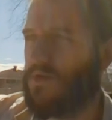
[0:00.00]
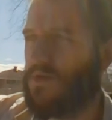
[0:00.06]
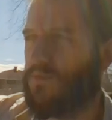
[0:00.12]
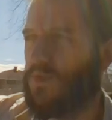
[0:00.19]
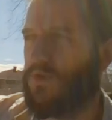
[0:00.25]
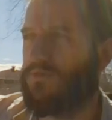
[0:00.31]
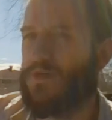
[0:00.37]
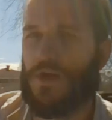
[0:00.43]

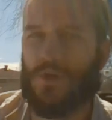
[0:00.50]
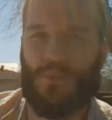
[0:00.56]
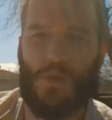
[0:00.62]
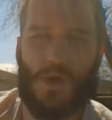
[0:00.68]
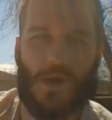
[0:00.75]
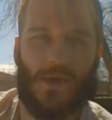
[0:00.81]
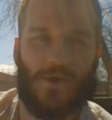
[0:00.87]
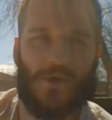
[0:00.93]
where to find
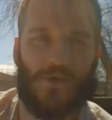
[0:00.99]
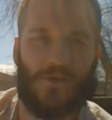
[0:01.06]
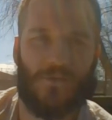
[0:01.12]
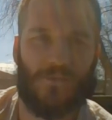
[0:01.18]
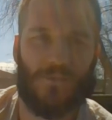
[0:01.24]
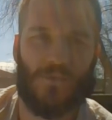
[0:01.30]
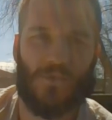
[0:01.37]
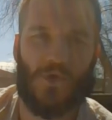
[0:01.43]
water
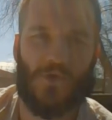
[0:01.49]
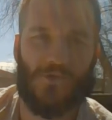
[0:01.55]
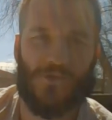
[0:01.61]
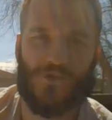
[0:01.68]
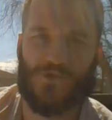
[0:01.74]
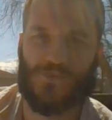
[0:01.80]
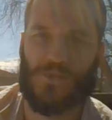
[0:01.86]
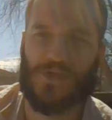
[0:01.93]
and all
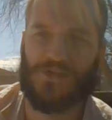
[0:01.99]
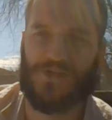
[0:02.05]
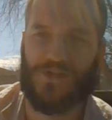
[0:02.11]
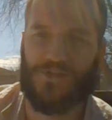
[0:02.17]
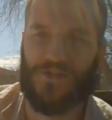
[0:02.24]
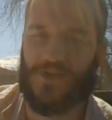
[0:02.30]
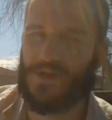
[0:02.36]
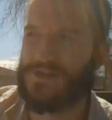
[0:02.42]
those basic
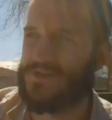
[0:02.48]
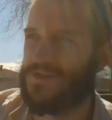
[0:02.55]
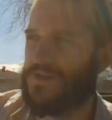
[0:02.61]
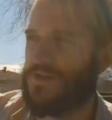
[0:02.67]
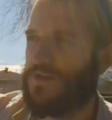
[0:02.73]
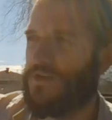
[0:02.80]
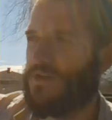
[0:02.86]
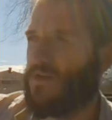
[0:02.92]
things.
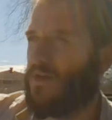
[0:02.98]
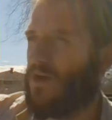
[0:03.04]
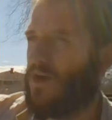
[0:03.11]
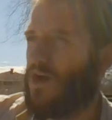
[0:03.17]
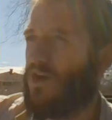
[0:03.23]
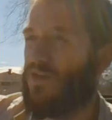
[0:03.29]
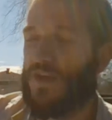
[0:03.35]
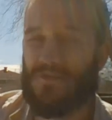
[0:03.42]

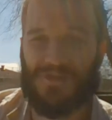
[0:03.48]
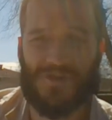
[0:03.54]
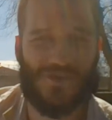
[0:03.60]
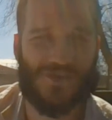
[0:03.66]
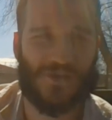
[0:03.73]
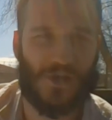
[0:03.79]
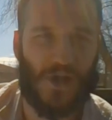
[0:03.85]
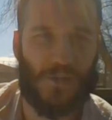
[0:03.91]
A lot of
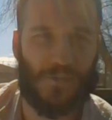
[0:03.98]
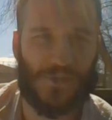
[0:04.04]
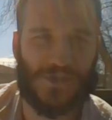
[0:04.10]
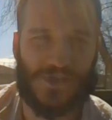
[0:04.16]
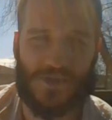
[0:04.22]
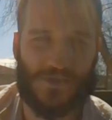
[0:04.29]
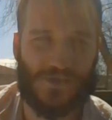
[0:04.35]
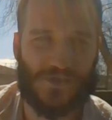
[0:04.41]
it's common
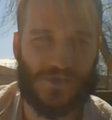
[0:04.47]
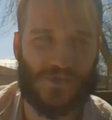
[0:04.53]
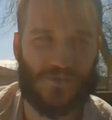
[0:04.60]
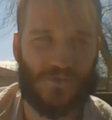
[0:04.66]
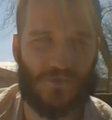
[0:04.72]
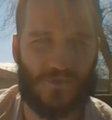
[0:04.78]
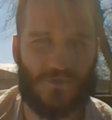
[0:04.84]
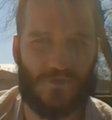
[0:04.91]
sense.
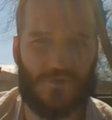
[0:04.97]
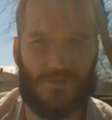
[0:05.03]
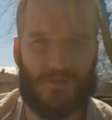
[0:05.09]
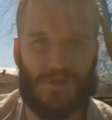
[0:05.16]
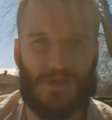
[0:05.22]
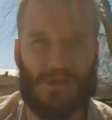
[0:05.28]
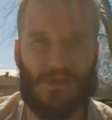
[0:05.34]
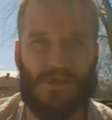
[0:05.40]

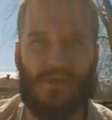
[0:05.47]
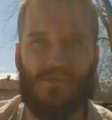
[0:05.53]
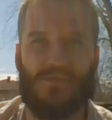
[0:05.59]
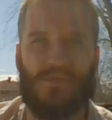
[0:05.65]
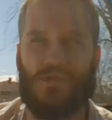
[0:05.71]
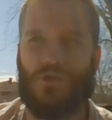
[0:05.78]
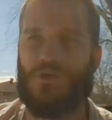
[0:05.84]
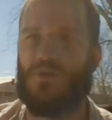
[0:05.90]

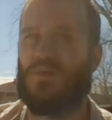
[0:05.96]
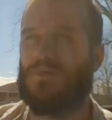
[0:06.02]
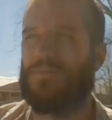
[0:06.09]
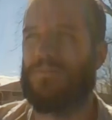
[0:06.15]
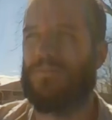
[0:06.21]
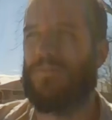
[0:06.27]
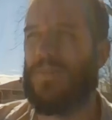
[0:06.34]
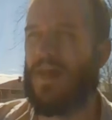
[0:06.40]
If you
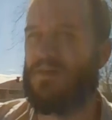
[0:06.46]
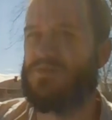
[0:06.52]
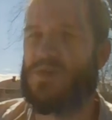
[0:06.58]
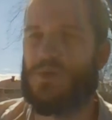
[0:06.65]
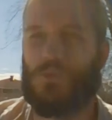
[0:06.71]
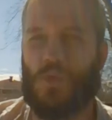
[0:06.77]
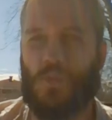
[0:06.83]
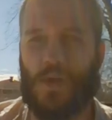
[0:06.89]
have
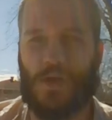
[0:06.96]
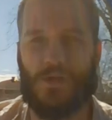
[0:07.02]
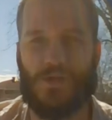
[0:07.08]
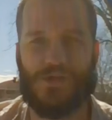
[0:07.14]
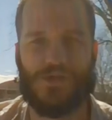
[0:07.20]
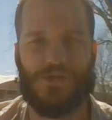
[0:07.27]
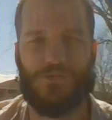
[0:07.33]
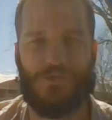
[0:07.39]
some
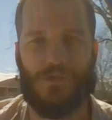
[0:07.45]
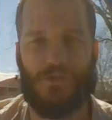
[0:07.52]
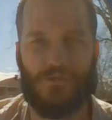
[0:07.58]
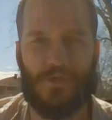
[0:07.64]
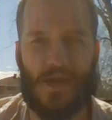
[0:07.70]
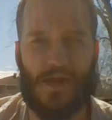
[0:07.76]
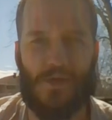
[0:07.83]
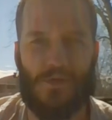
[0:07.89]
awareness of
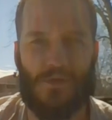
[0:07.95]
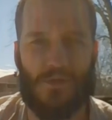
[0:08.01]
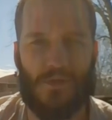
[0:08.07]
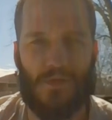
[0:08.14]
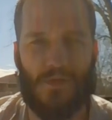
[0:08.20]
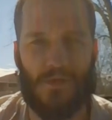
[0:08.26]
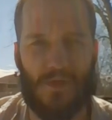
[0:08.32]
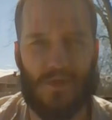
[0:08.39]
how
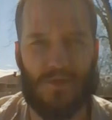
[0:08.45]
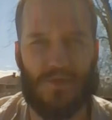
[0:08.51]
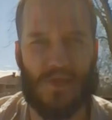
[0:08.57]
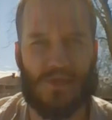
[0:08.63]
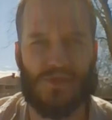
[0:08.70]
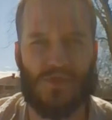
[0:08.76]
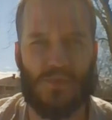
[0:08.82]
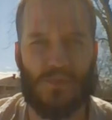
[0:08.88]

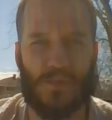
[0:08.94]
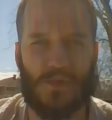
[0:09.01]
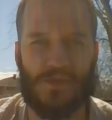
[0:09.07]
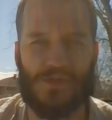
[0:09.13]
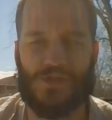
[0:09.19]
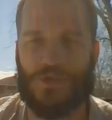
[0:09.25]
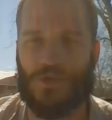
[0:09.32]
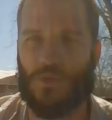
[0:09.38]
nature
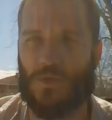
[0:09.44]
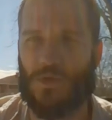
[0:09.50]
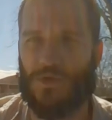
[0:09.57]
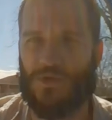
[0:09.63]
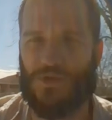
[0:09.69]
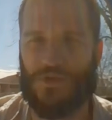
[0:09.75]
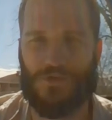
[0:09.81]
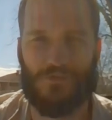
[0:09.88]
works in the
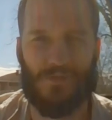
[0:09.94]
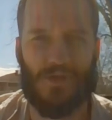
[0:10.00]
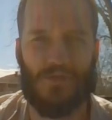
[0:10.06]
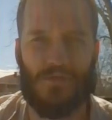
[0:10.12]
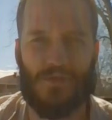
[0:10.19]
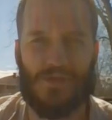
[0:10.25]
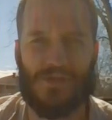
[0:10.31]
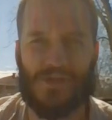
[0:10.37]
world, you can figure
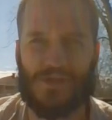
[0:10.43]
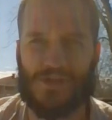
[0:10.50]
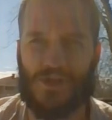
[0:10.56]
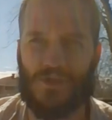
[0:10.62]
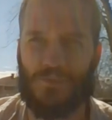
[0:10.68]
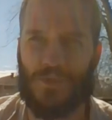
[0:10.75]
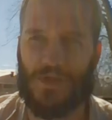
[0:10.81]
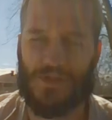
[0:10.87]
these things
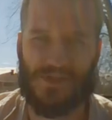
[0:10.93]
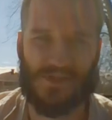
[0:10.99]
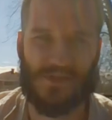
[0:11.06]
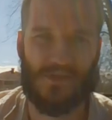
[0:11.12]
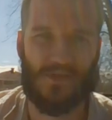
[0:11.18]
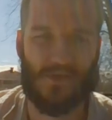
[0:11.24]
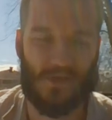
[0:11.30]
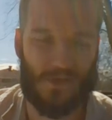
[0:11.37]
out. But it's
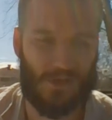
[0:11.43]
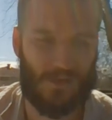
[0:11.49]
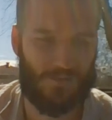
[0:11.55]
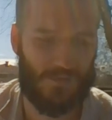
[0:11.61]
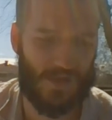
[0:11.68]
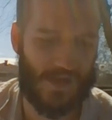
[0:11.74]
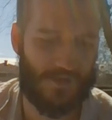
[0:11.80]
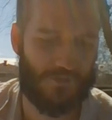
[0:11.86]

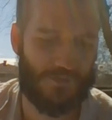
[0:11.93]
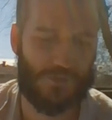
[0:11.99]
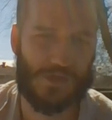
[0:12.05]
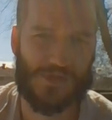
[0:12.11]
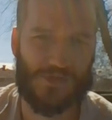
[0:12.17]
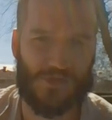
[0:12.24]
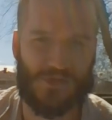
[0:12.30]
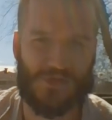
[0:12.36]
if you have a
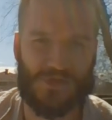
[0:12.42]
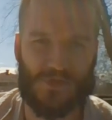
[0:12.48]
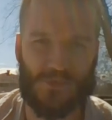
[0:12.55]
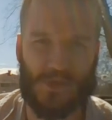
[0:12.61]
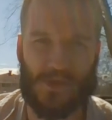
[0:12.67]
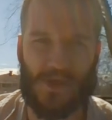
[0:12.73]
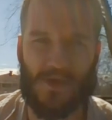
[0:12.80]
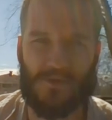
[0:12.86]
resource to
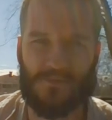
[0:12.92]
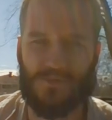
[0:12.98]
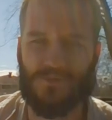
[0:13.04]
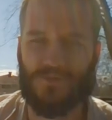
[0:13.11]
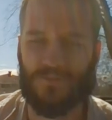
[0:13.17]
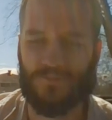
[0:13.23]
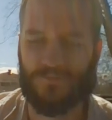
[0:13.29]
read off of,